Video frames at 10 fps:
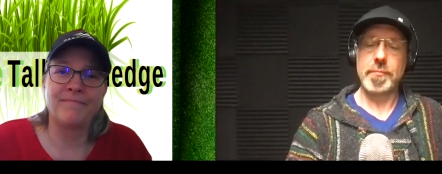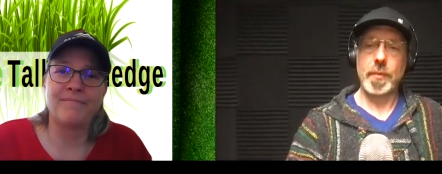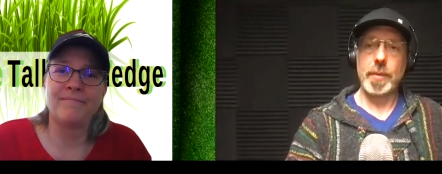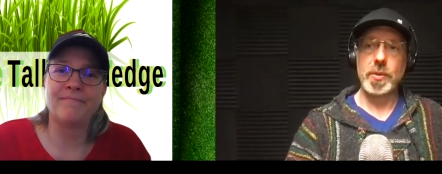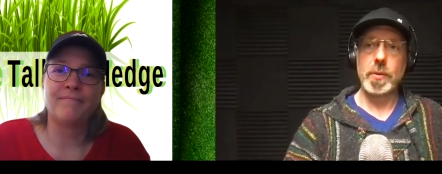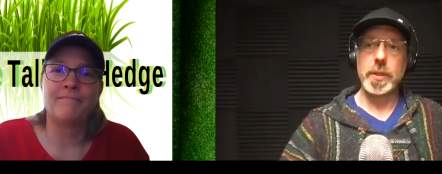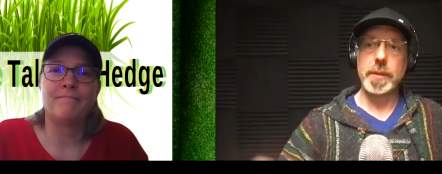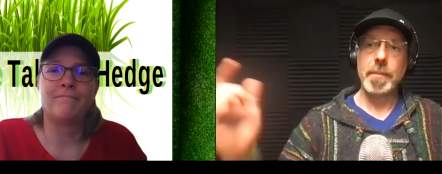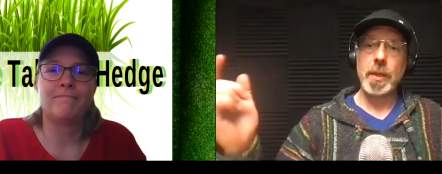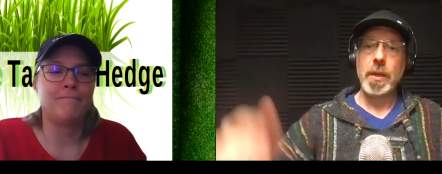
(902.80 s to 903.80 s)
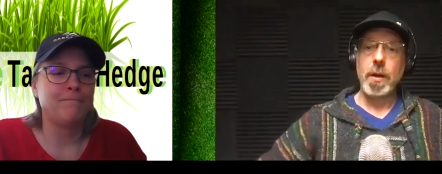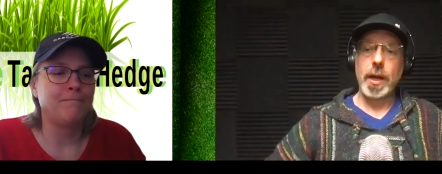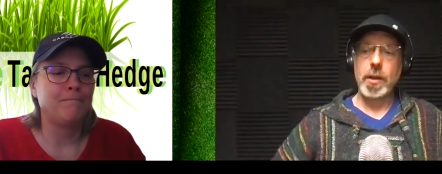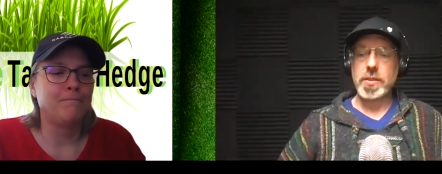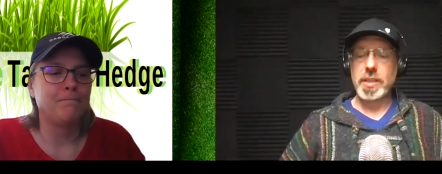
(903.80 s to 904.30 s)
Speaker 1: Absolutely.
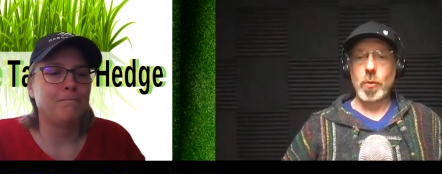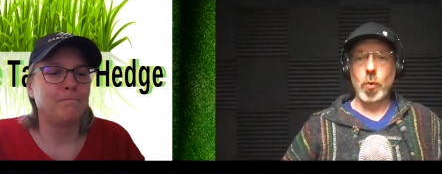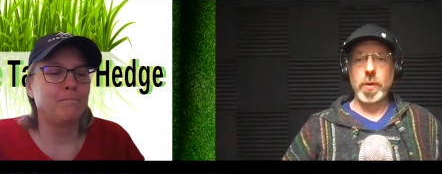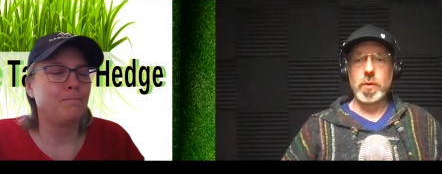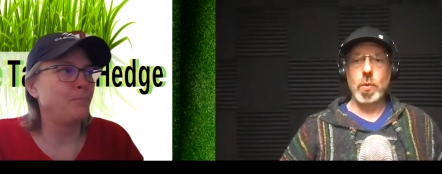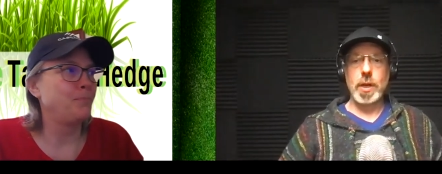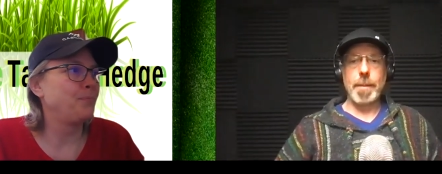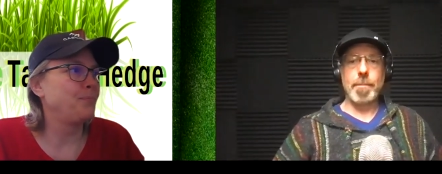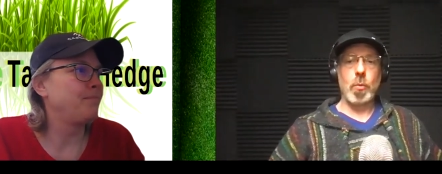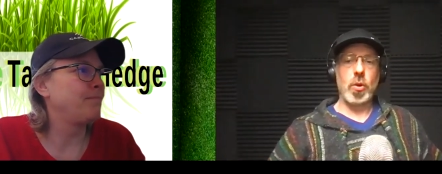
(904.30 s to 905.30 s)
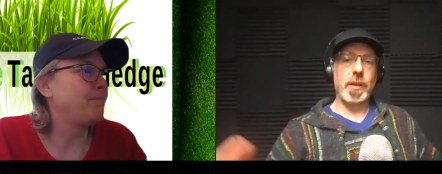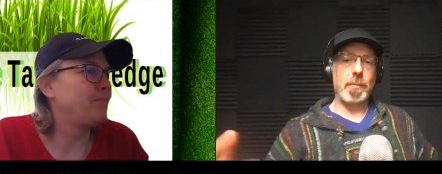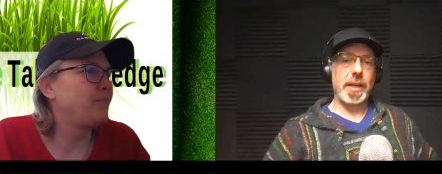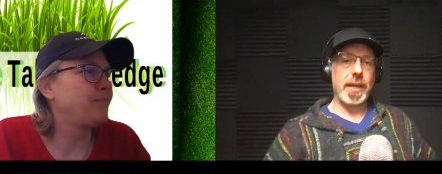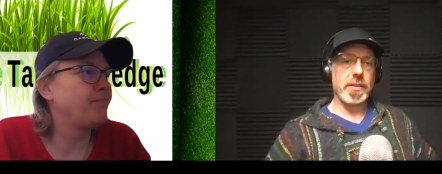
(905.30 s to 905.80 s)
All right, good time to roll this one up. I want to
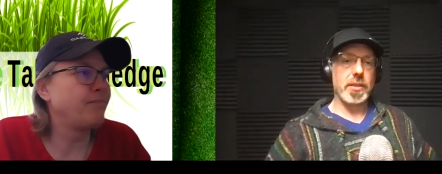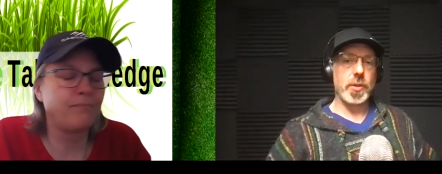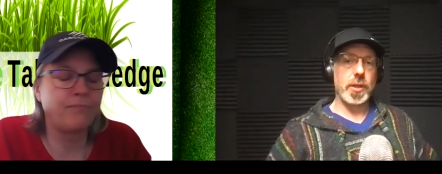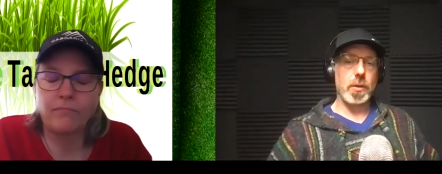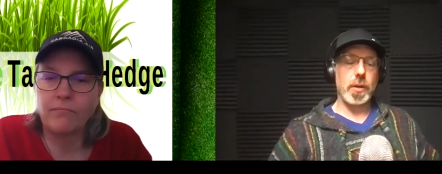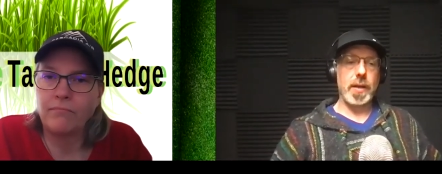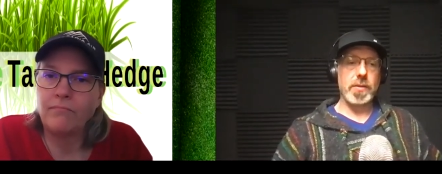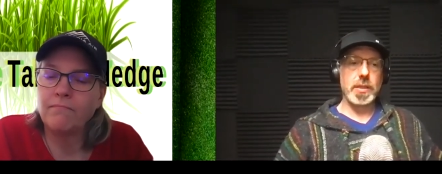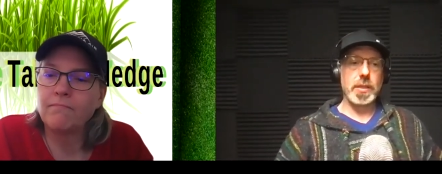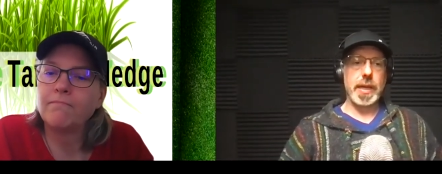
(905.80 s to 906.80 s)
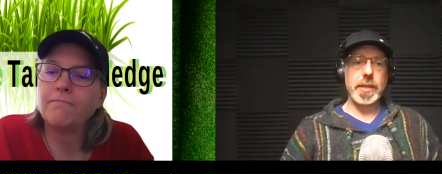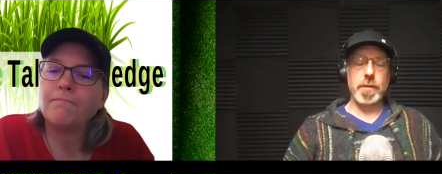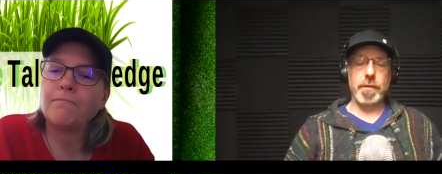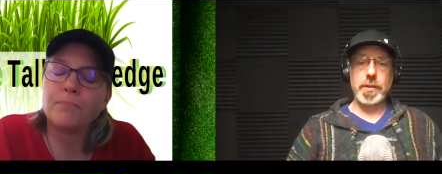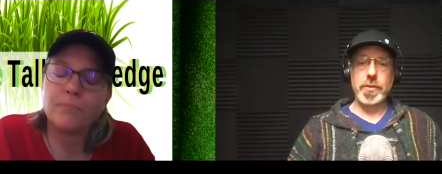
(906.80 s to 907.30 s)
thank my guest, Katrina Glogowski,
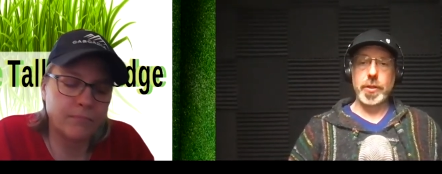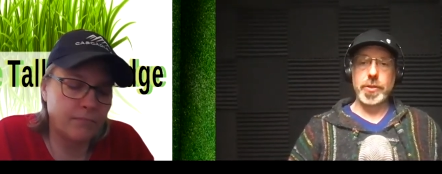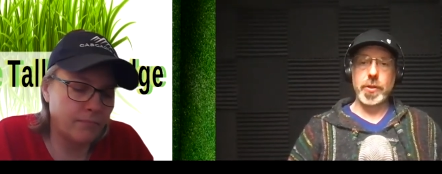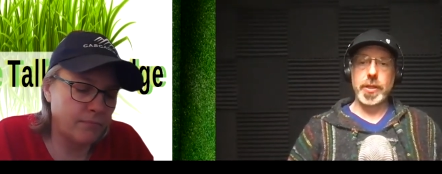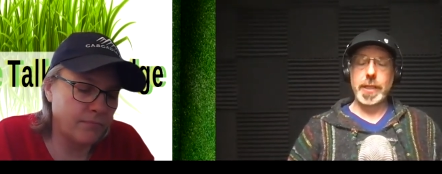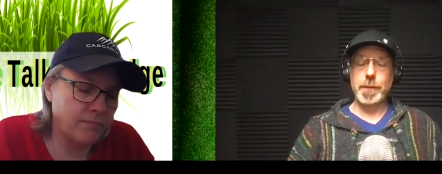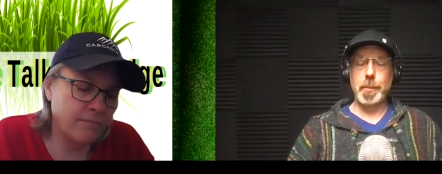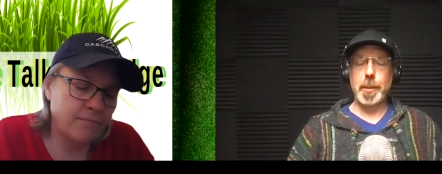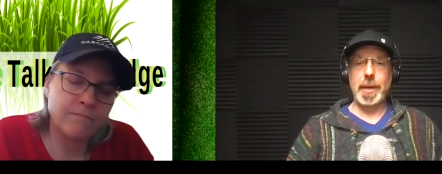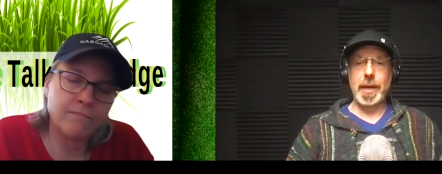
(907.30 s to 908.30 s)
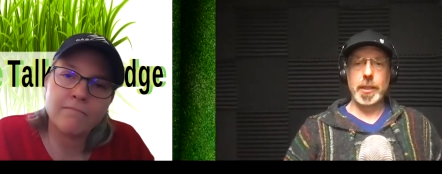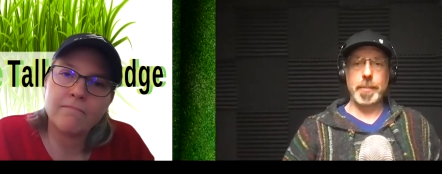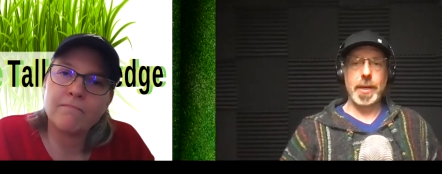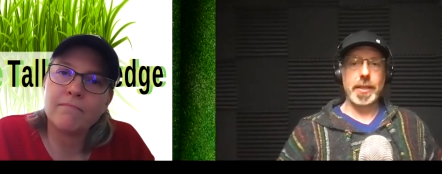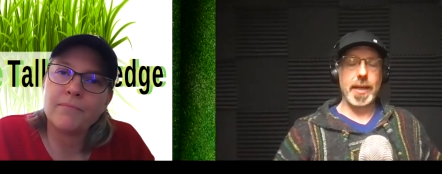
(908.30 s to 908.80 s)
angel investor and attorney. Thanks for being back on
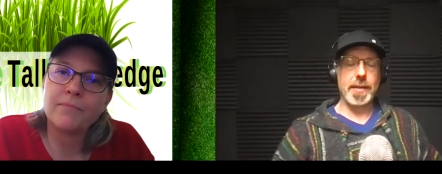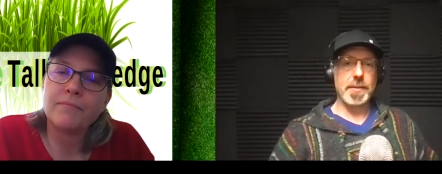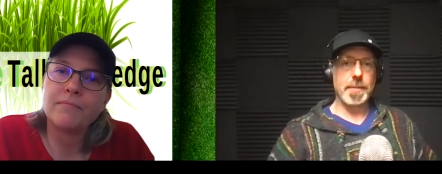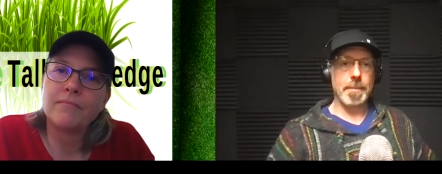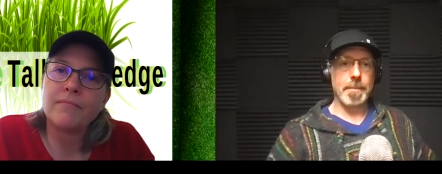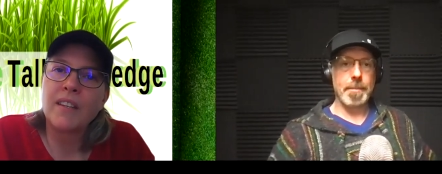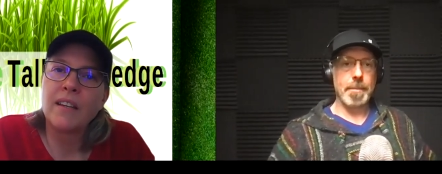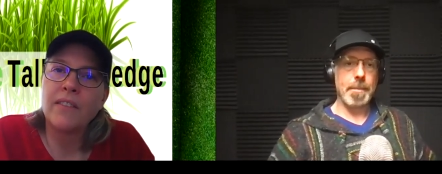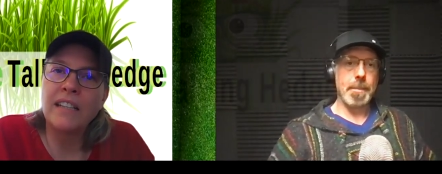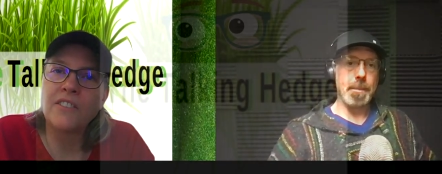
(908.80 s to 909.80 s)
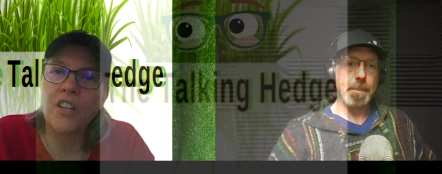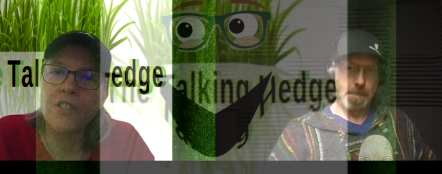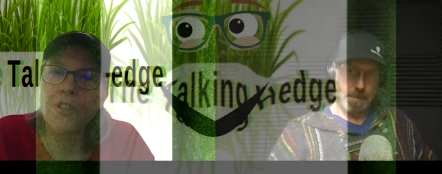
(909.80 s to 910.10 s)
the podcast. Thanks, Josh. With